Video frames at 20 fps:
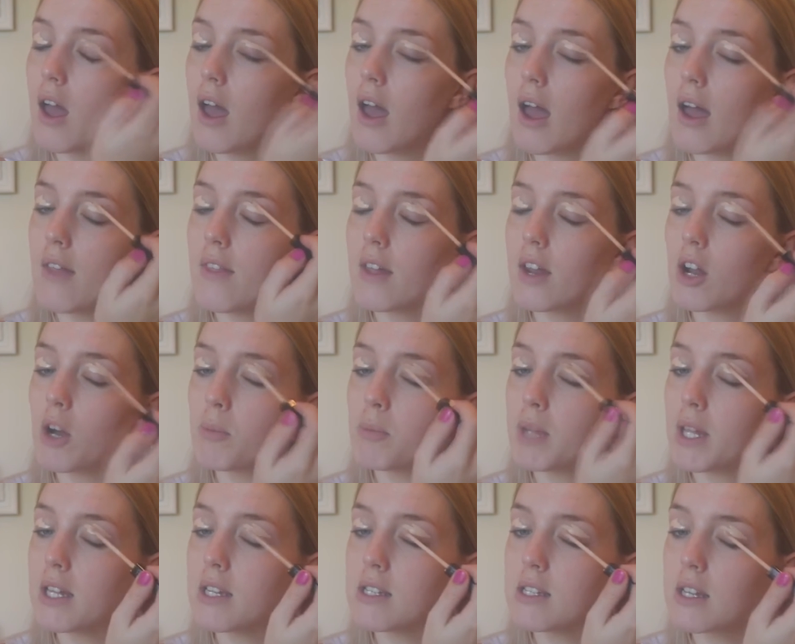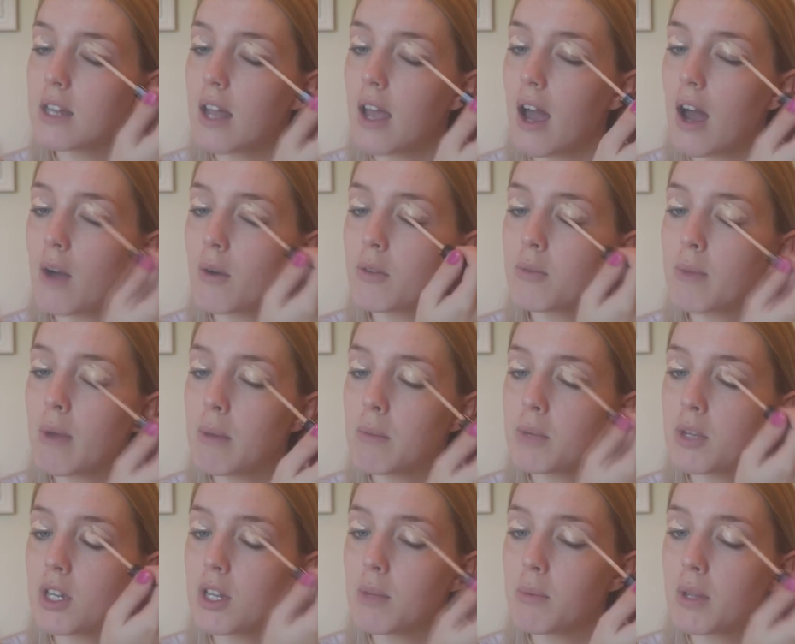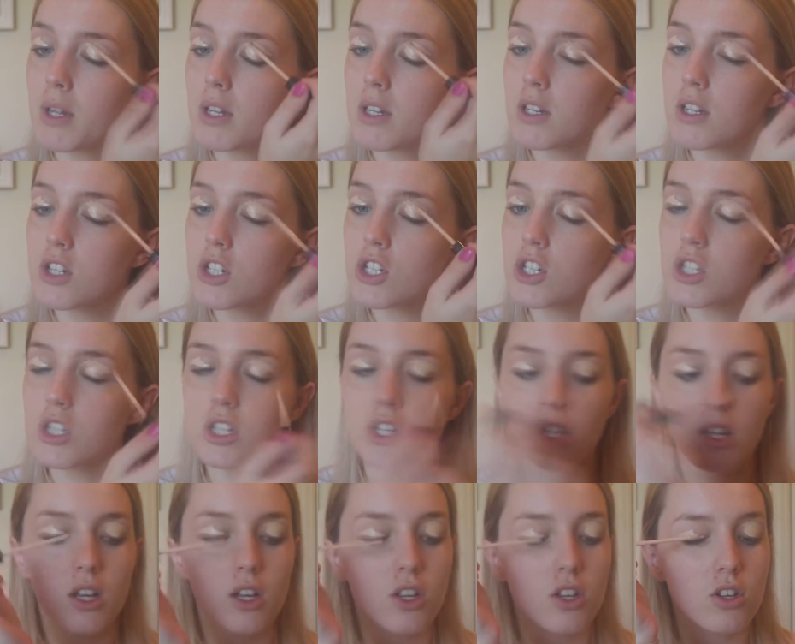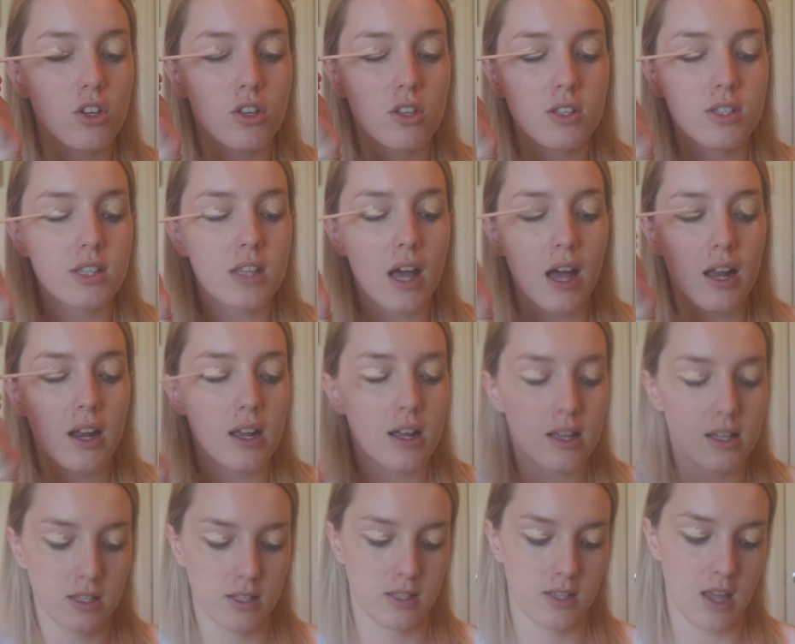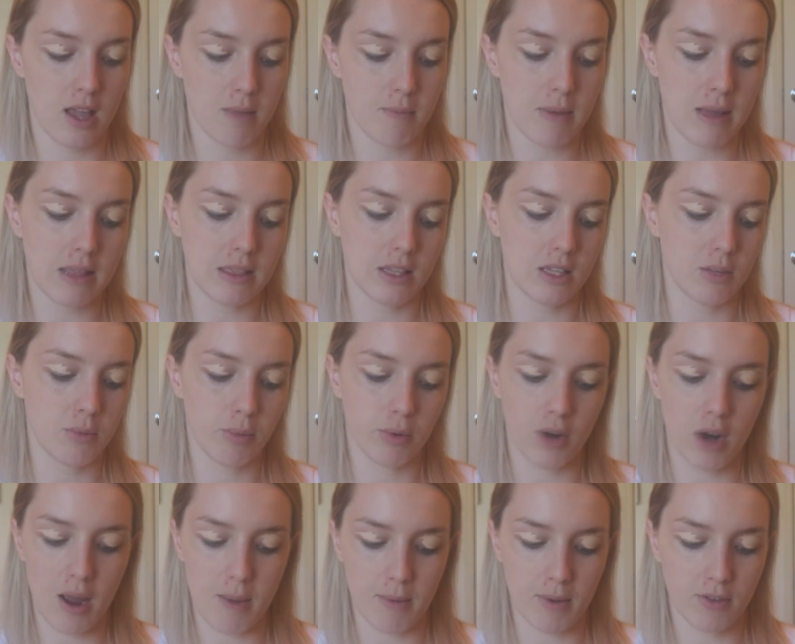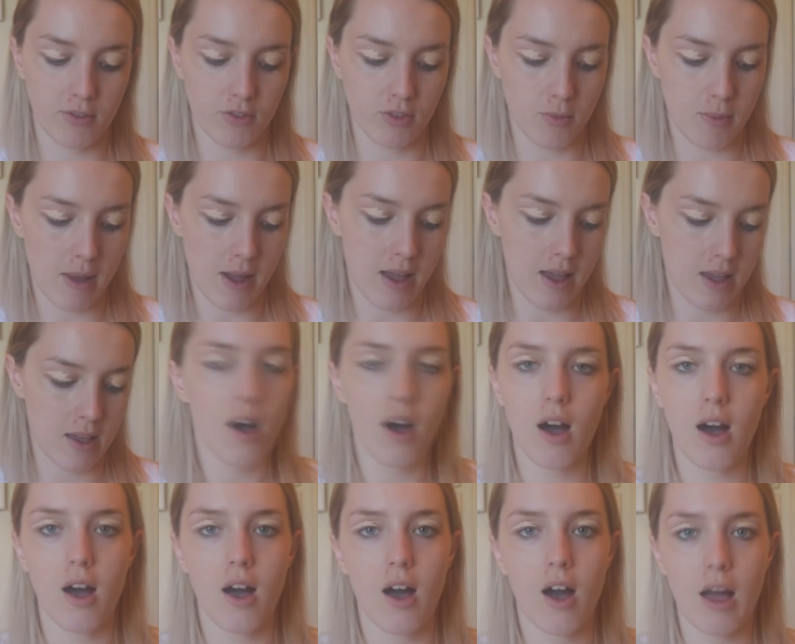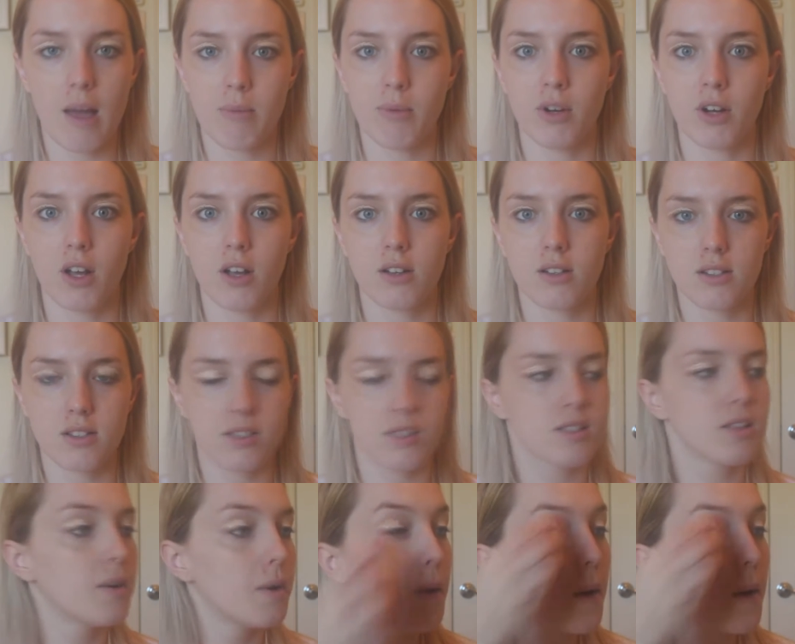and then I'll blend it out with my beauty blender just to use that as like my lid primer for my eye products.